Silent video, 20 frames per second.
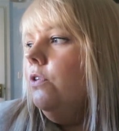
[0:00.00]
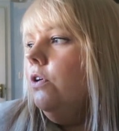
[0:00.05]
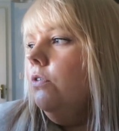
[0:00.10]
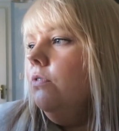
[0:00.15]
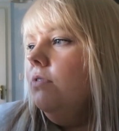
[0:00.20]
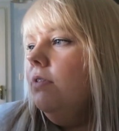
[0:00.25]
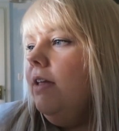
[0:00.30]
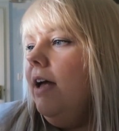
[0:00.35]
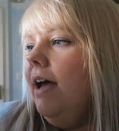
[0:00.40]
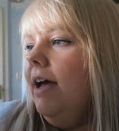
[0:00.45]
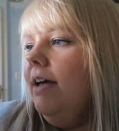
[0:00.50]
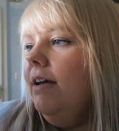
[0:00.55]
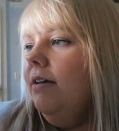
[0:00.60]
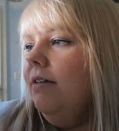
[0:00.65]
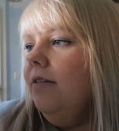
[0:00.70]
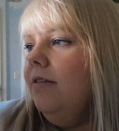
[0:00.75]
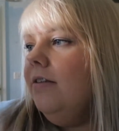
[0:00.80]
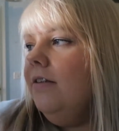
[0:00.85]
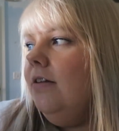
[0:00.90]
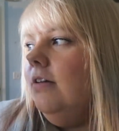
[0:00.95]
those
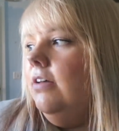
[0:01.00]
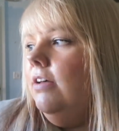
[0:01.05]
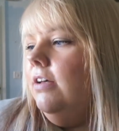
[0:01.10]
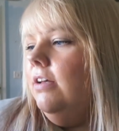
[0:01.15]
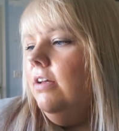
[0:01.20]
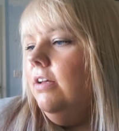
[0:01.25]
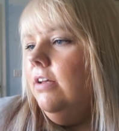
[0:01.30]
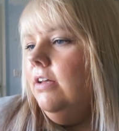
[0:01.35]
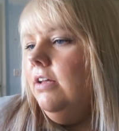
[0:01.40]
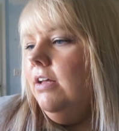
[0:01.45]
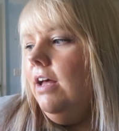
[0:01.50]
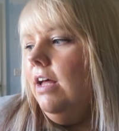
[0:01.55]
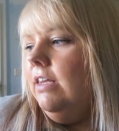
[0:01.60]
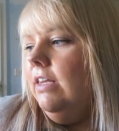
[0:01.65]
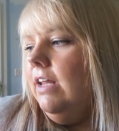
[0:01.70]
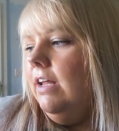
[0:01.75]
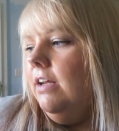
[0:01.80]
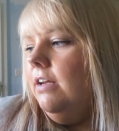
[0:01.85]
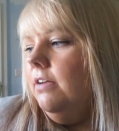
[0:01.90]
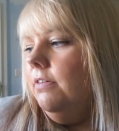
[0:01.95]
days.
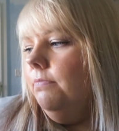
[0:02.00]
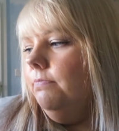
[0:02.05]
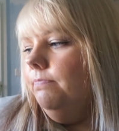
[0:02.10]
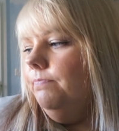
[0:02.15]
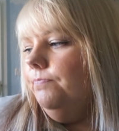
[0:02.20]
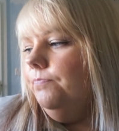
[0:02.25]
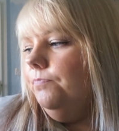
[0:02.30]
And then